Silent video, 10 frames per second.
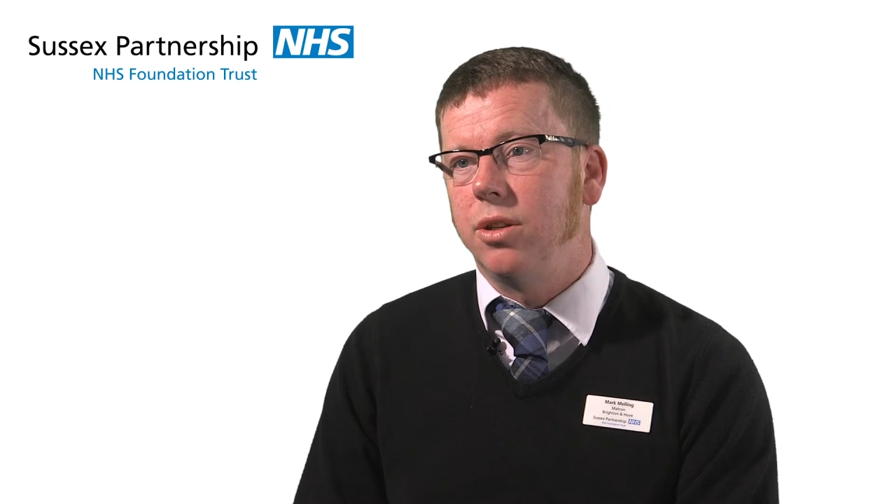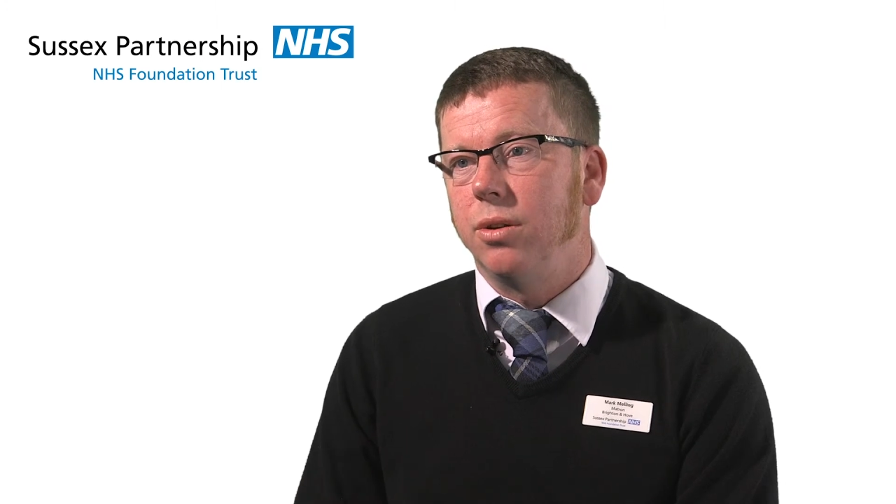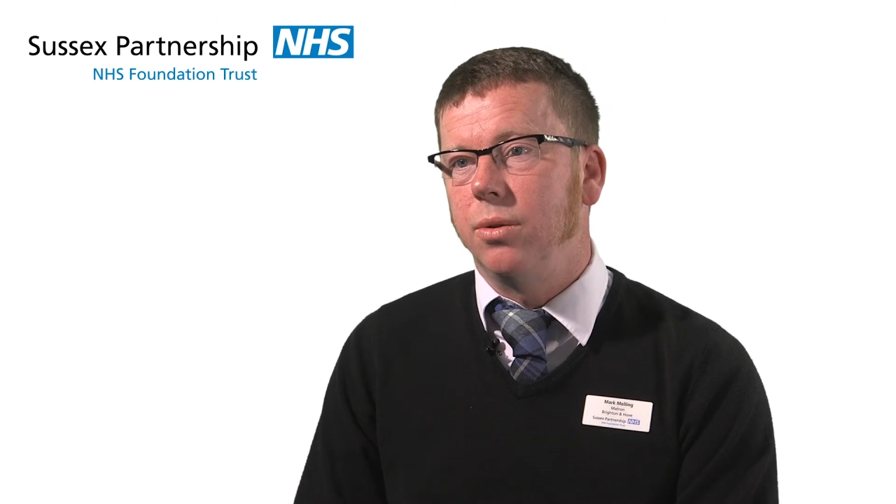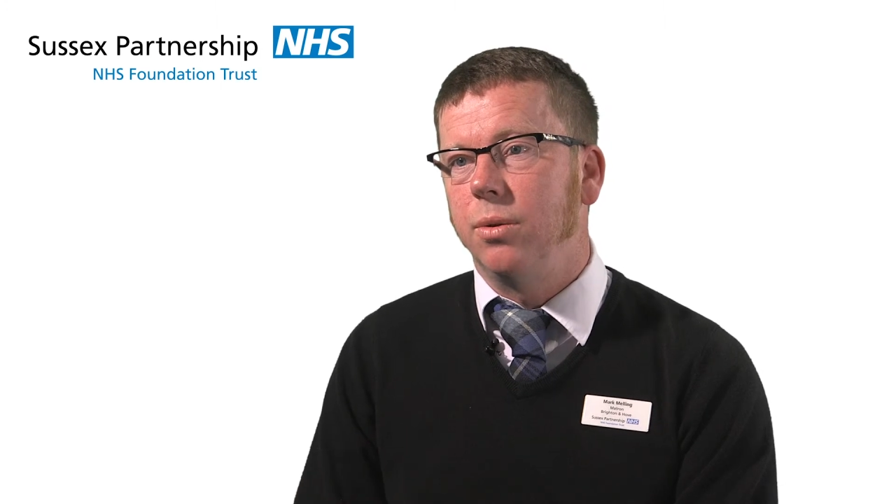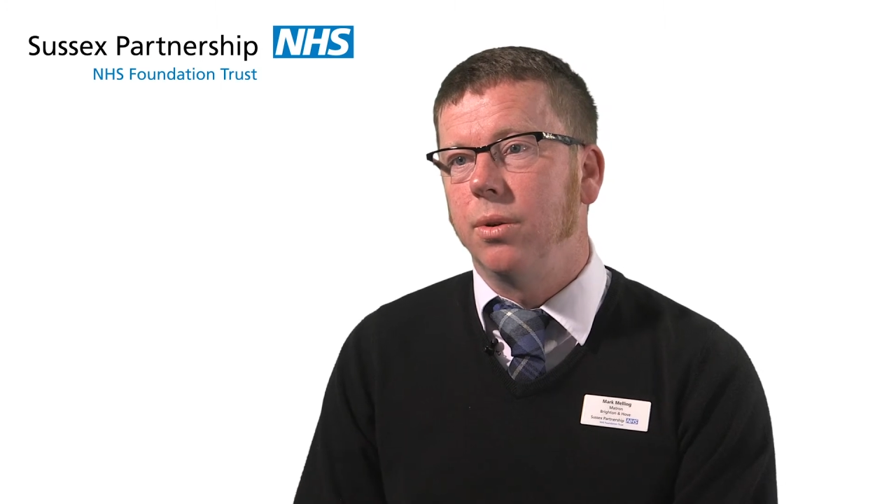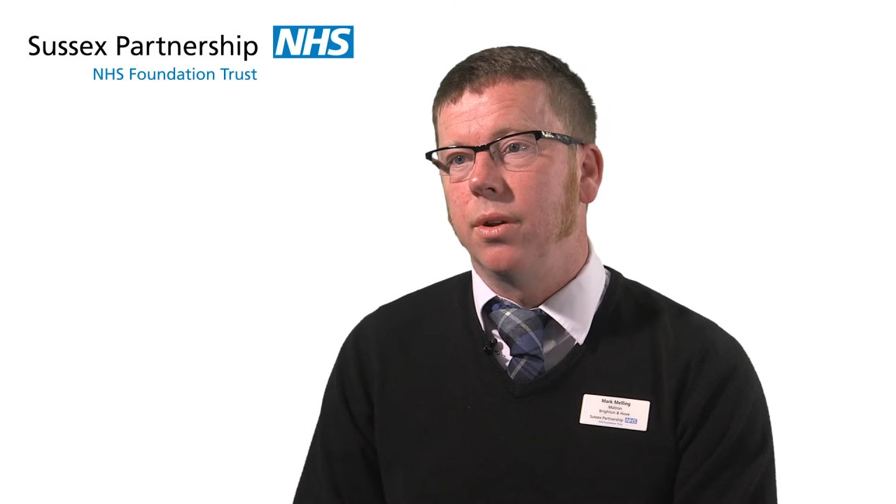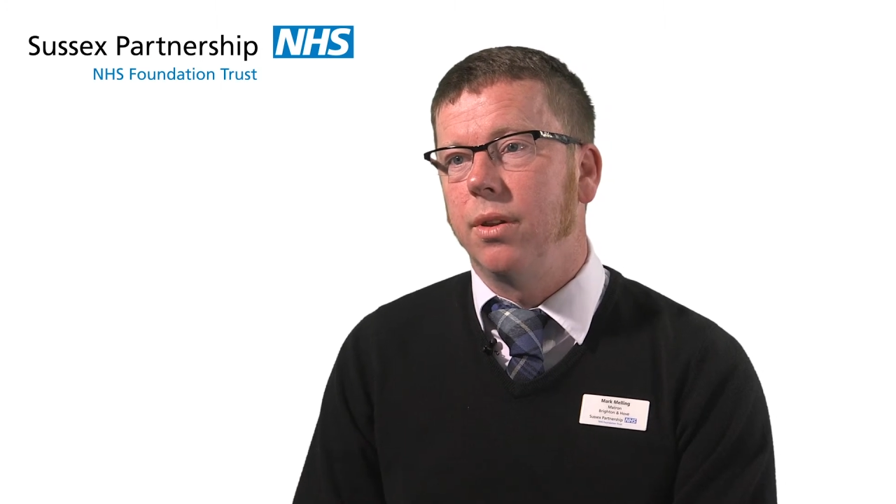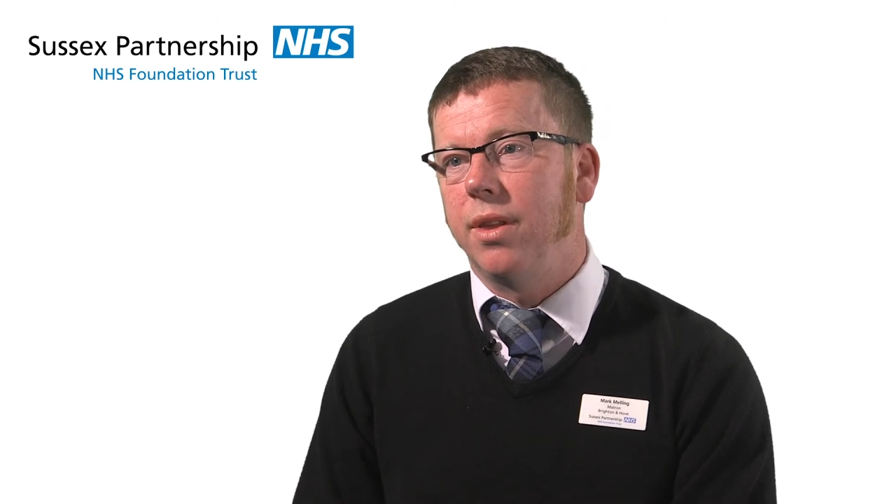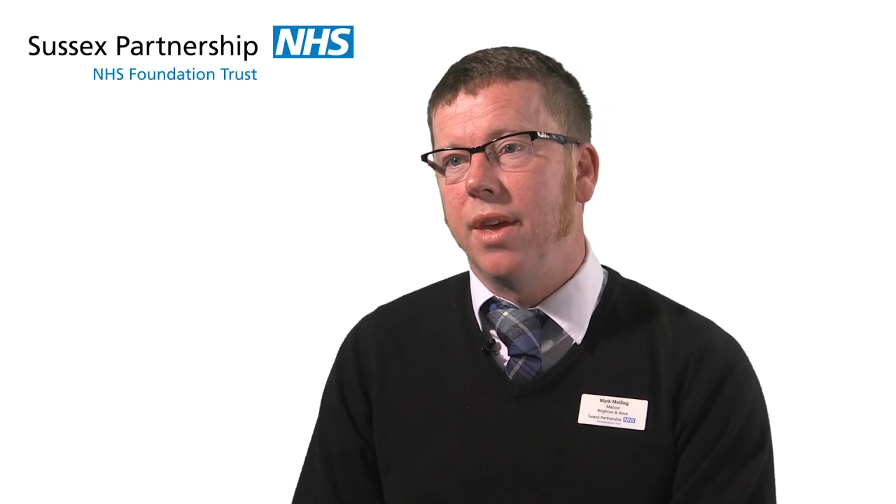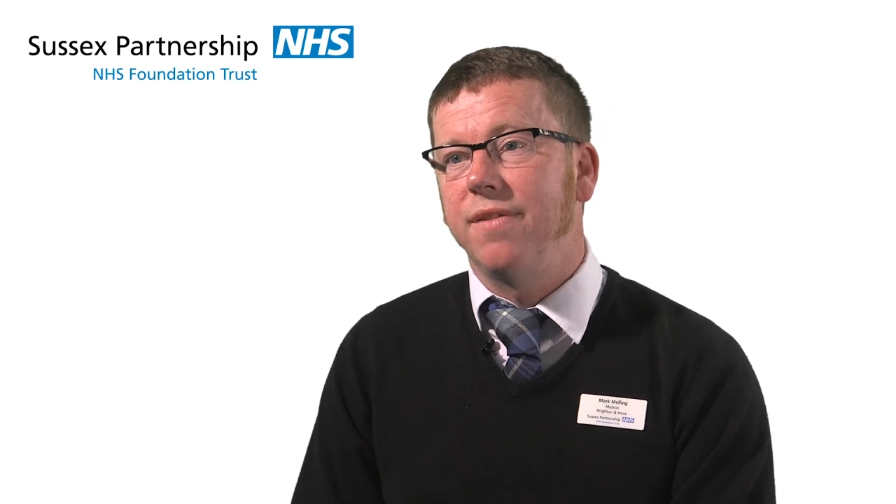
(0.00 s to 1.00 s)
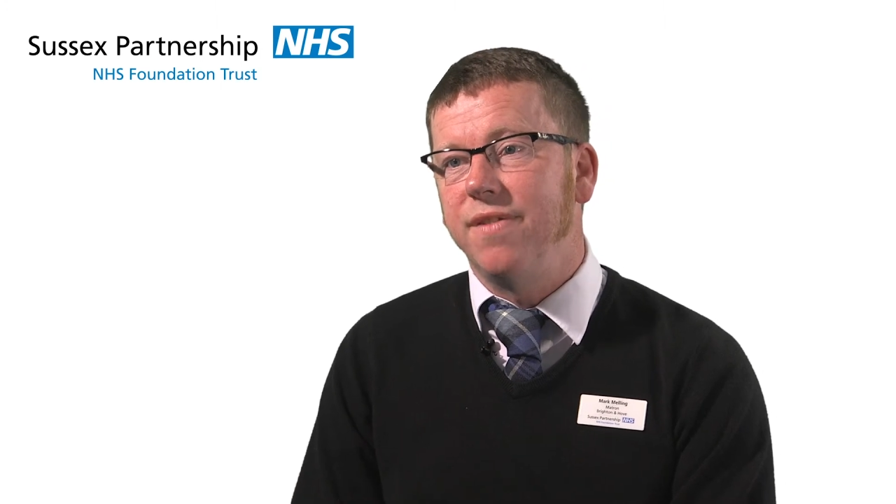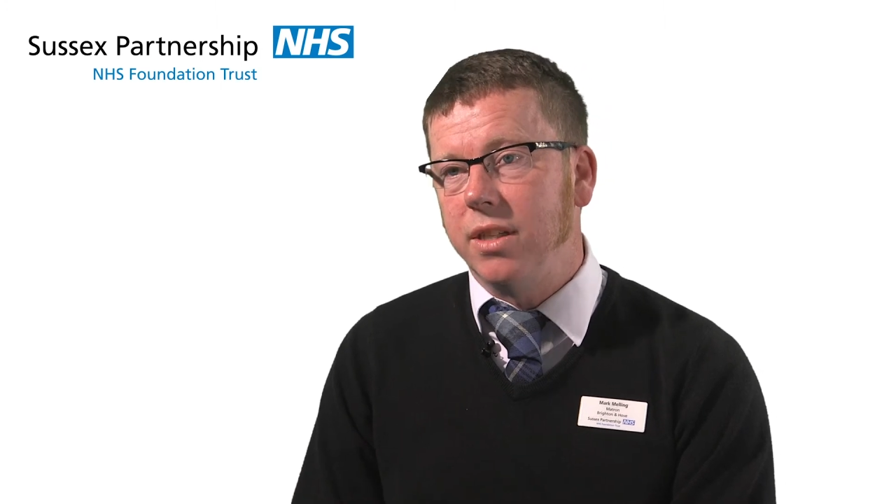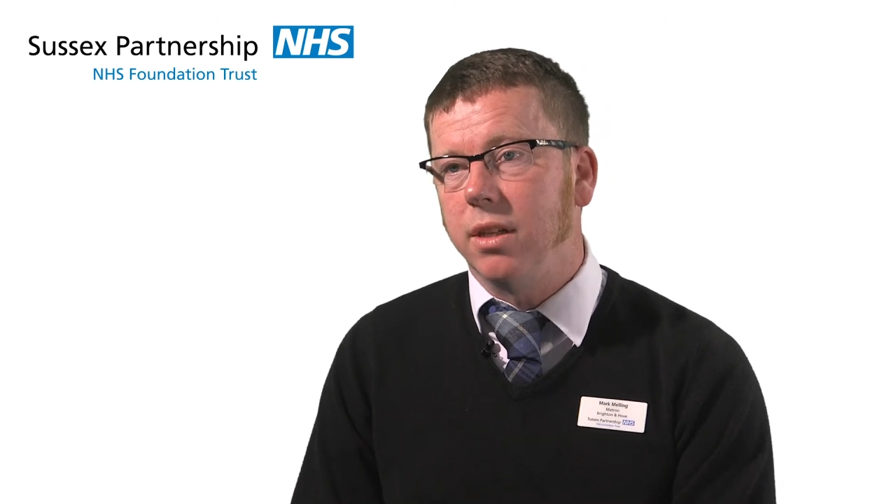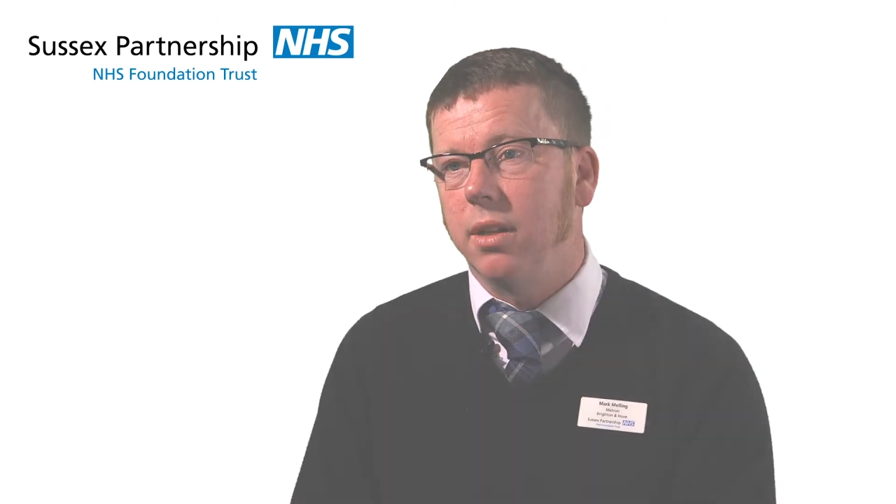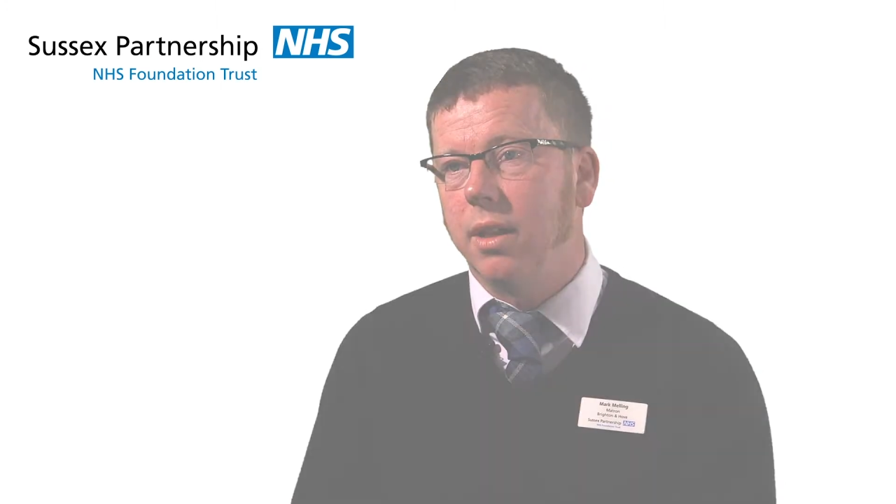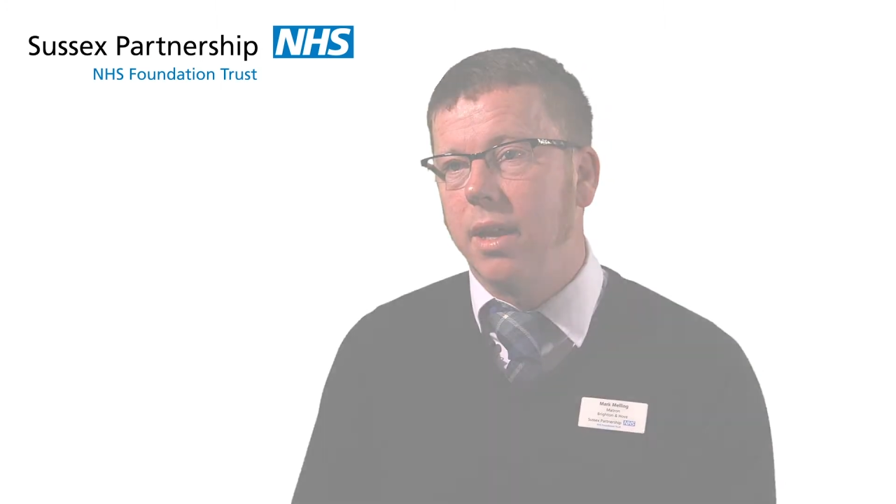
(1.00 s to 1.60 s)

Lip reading: to their physical